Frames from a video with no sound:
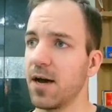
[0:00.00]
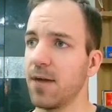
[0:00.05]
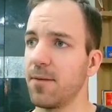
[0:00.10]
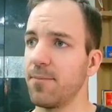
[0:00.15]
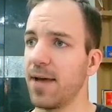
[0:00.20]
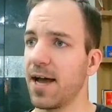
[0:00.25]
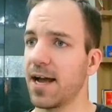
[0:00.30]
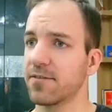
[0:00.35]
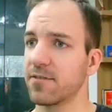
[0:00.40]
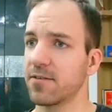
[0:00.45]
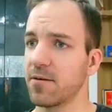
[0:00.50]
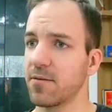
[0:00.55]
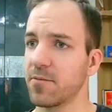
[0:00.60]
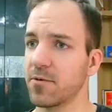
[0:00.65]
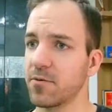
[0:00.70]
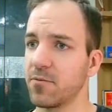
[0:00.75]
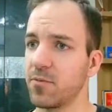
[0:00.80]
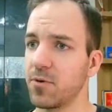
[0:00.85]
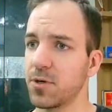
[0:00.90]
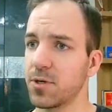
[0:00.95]
got back from
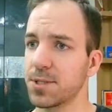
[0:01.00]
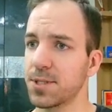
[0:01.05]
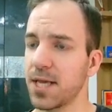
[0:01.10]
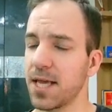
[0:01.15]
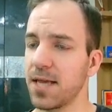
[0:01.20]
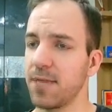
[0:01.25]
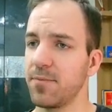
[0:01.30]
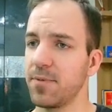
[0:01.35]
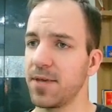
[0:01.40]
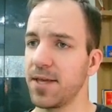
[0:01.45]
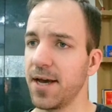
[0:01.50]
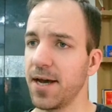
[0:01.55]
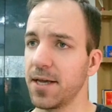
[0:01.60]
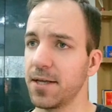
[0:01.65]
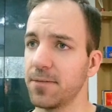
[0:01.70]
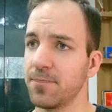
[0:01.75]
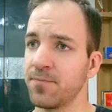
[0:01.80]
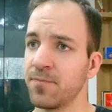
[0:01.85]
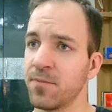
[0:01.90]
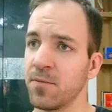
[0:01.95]
our Books
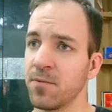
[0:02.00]
API.